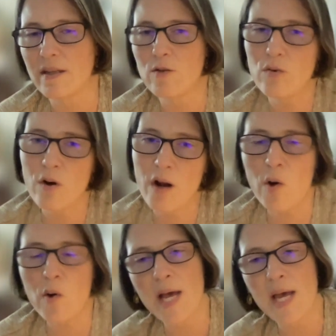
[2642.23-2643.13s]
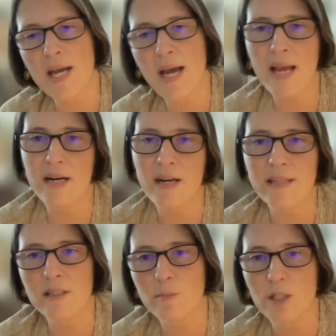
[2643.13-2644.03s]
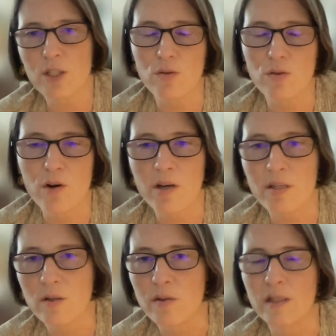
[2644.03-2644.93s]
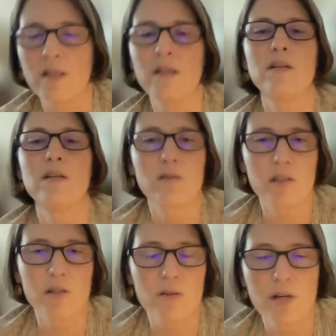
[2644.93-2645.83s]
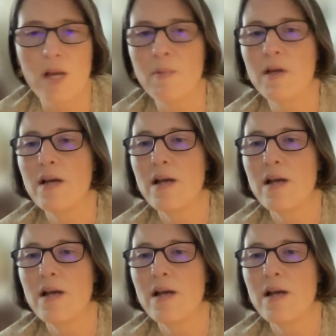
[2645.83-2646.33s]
Like, oh, hey, nice to meet you. Who are you? And they'll tell you their name.